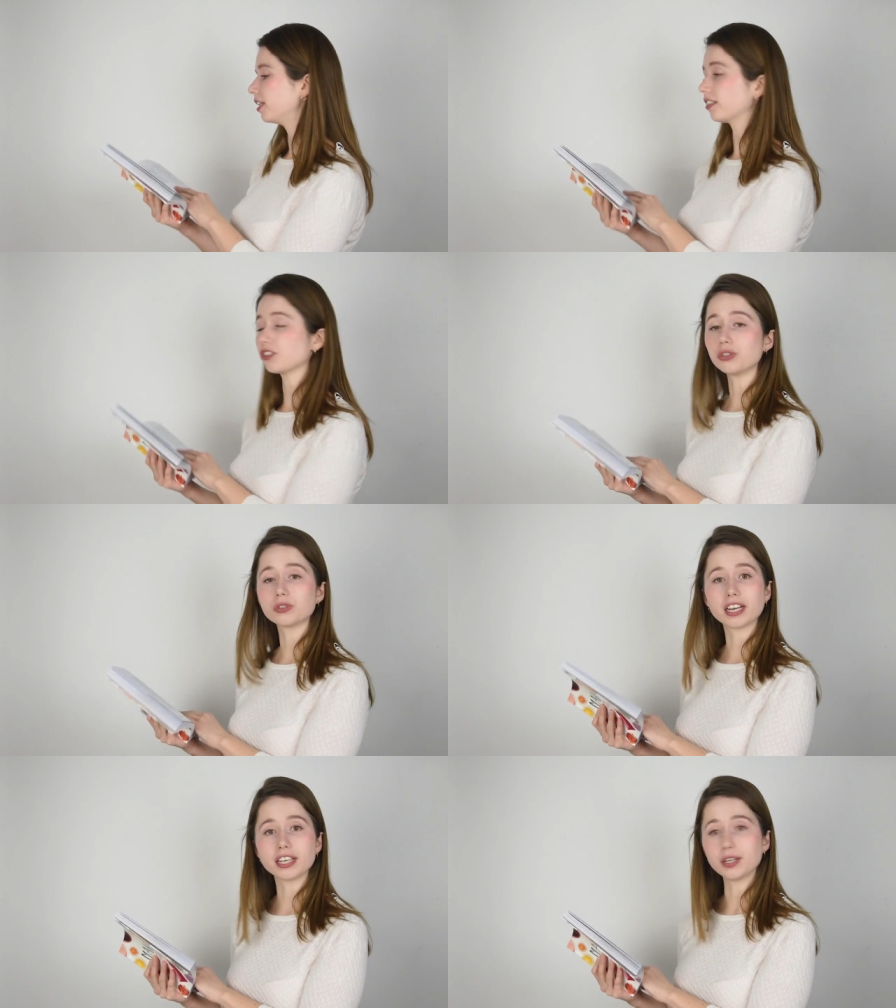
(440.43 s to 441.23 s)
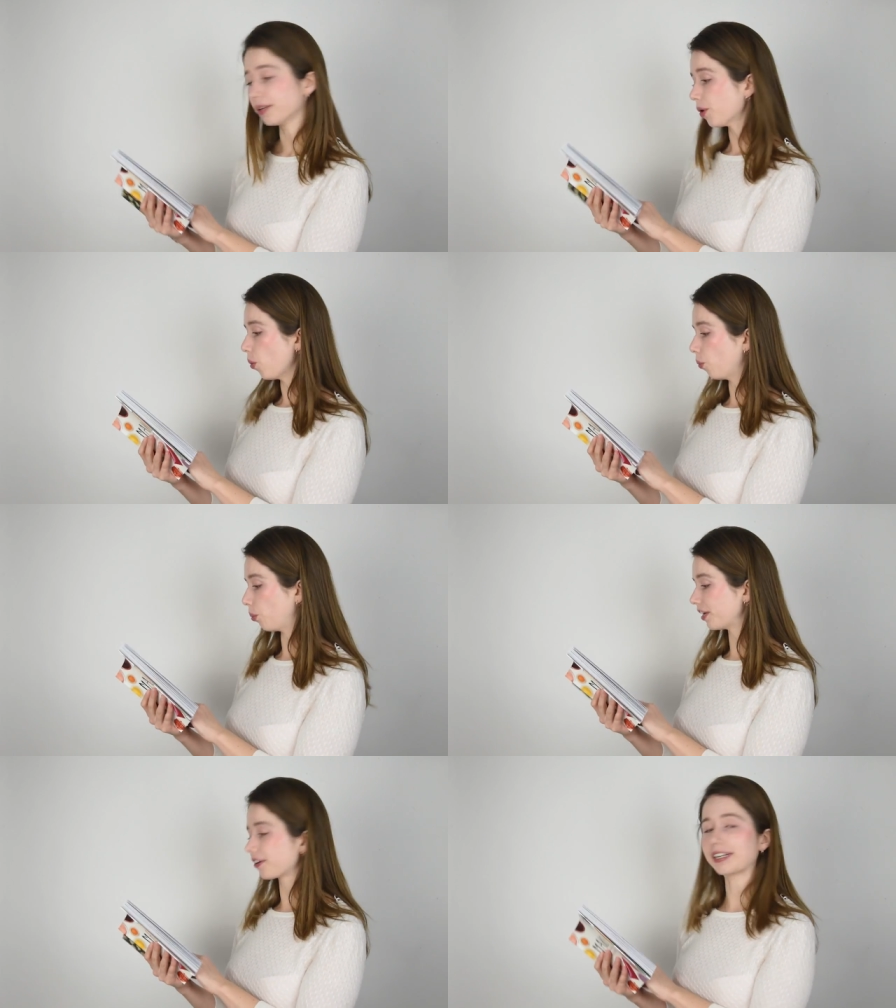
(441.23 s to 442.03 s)
Doesn't use any
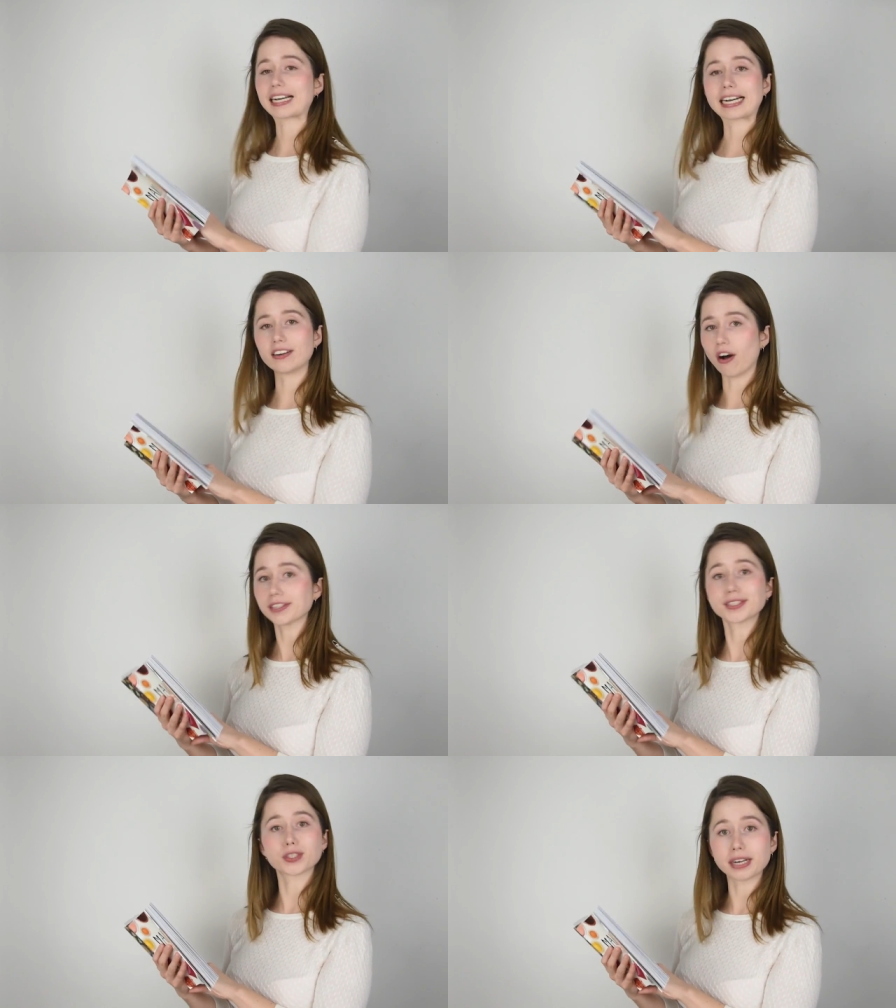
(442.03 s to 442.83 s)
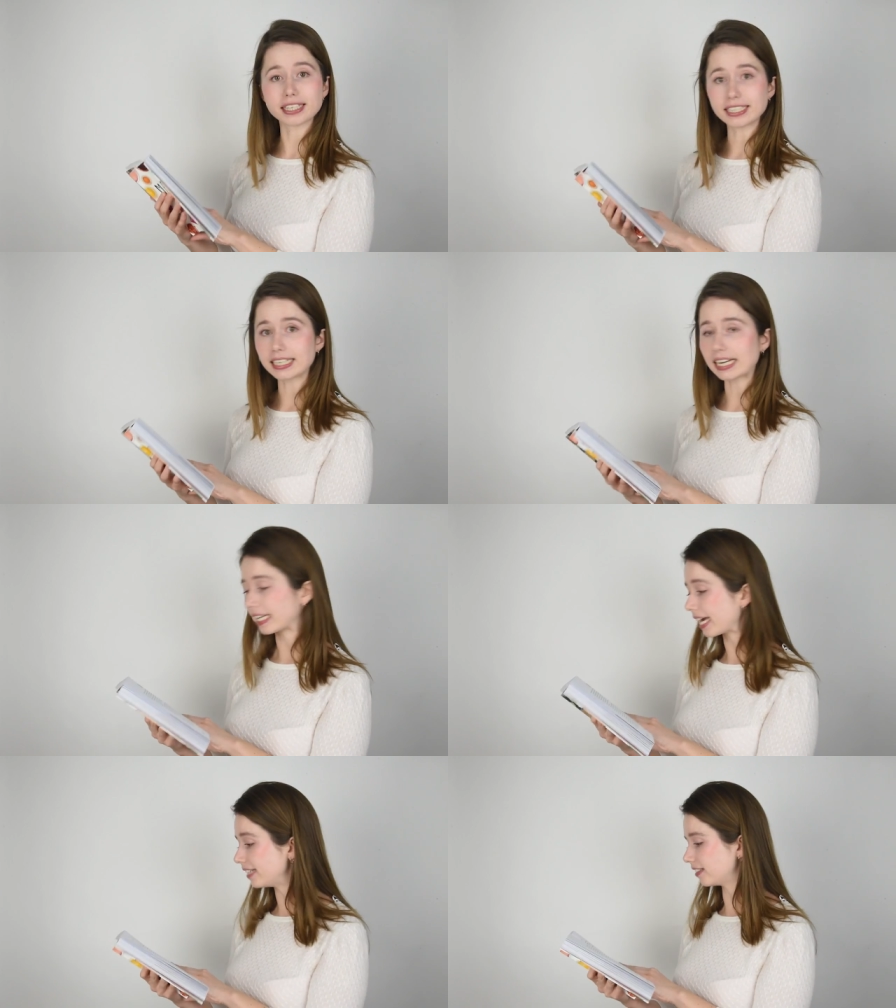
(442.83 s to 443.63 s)
weird Australian
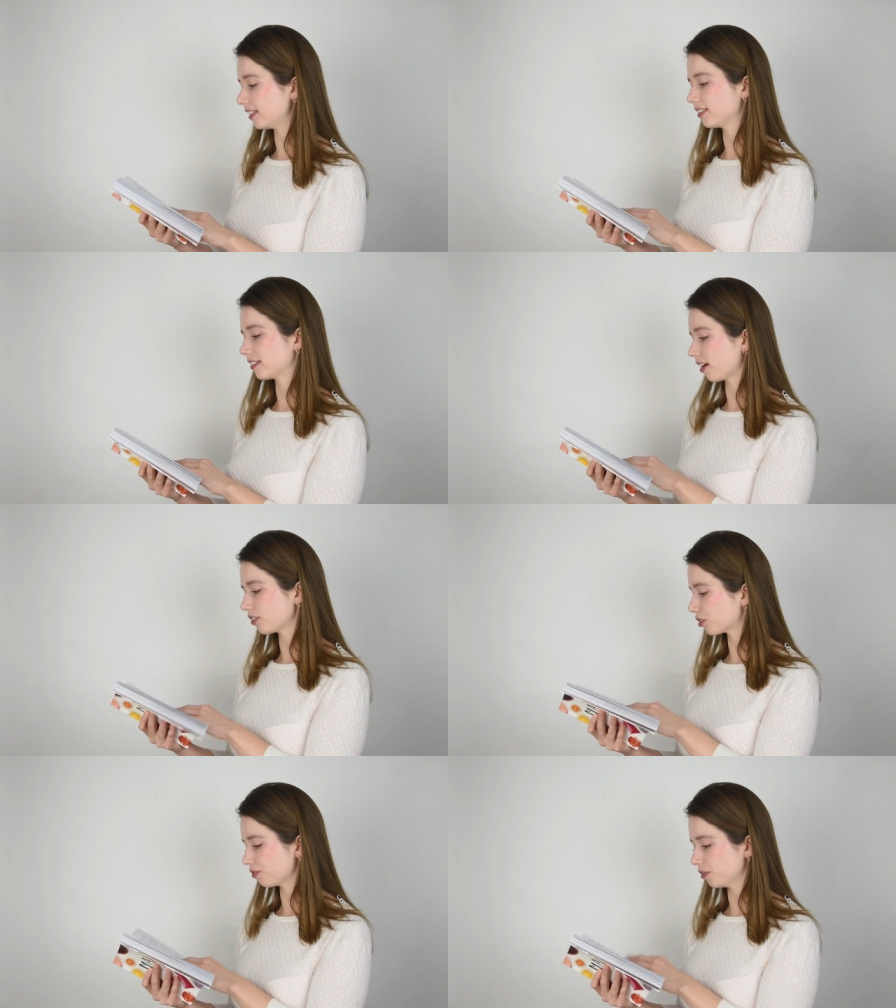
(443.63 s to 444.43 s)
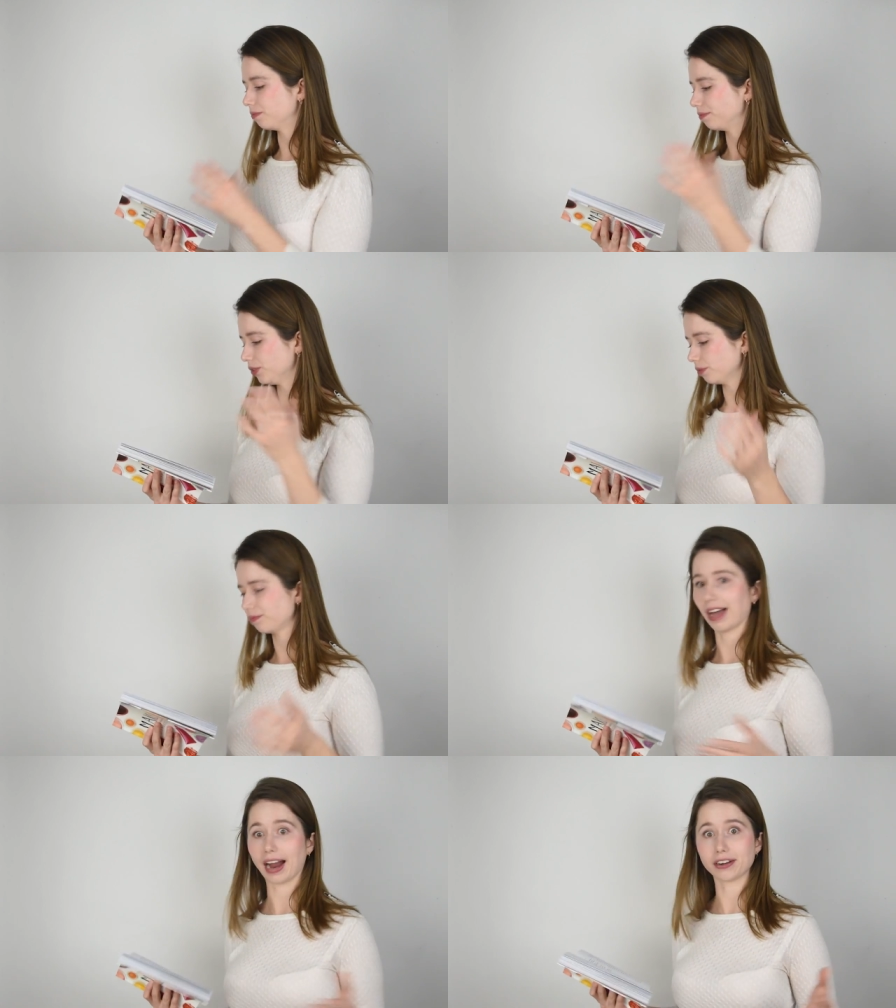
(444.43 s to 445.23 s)
clays. It gets its color from, you know,
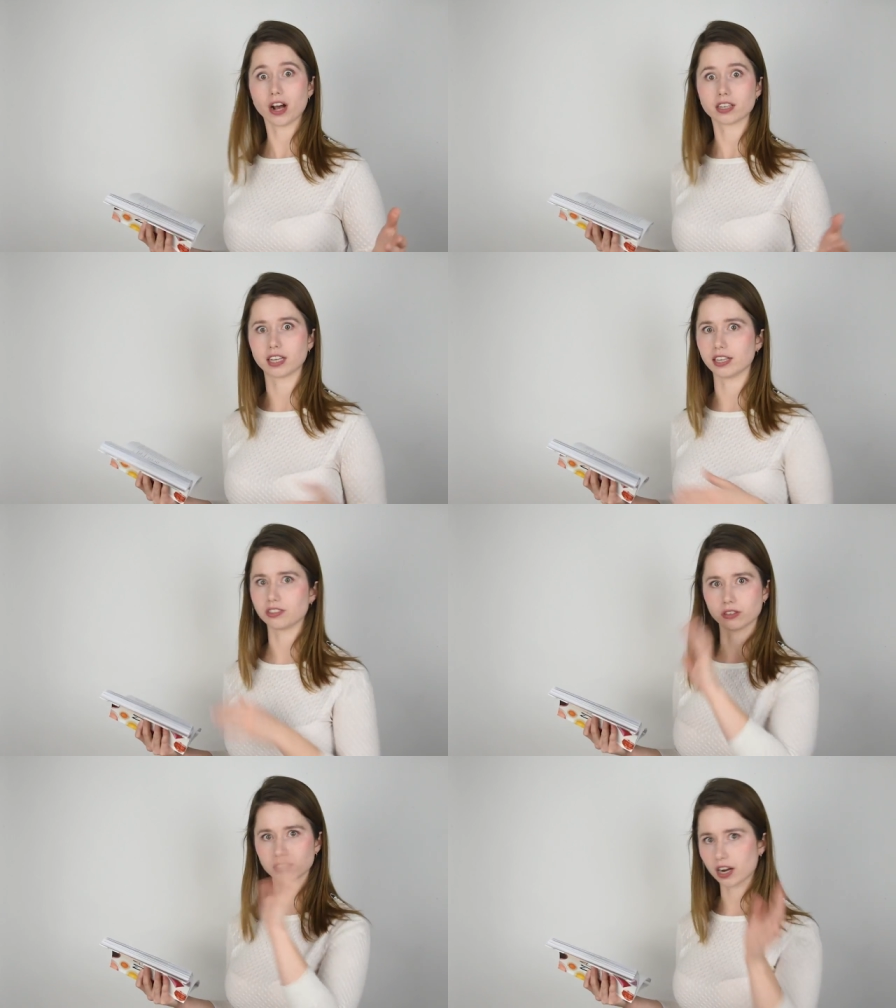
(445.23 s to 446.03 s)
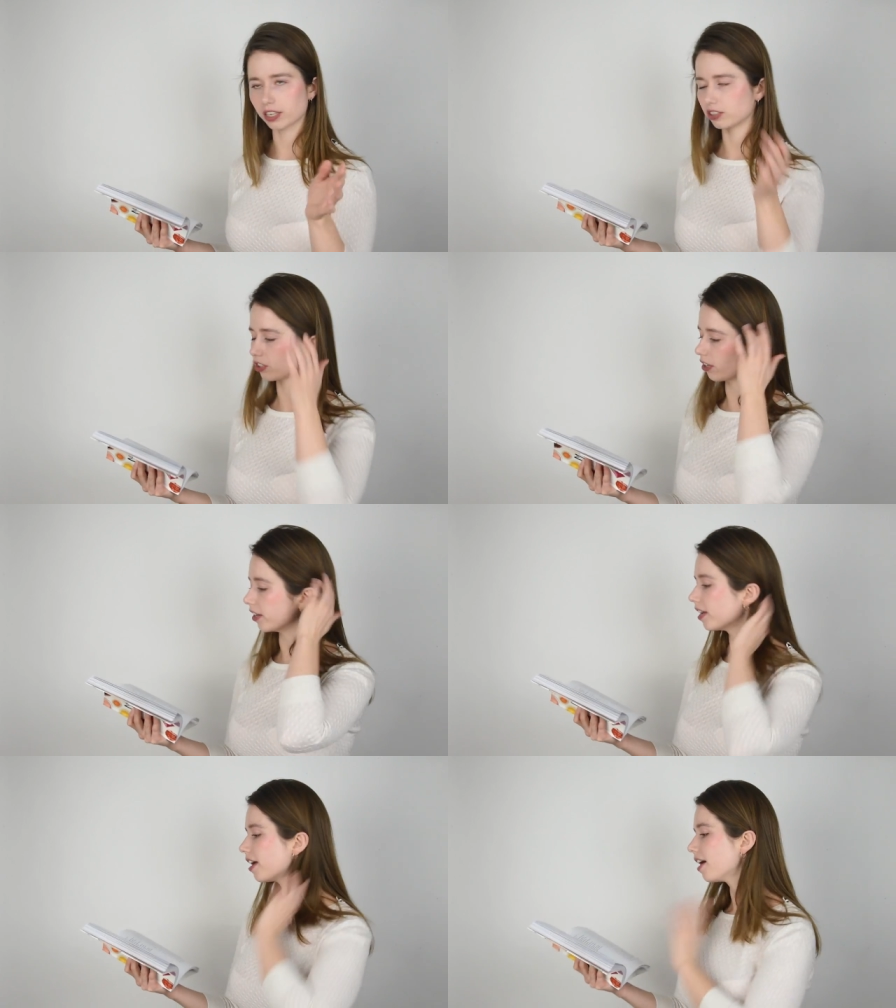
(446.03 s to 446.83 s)
iron oxide, so it's not a concern.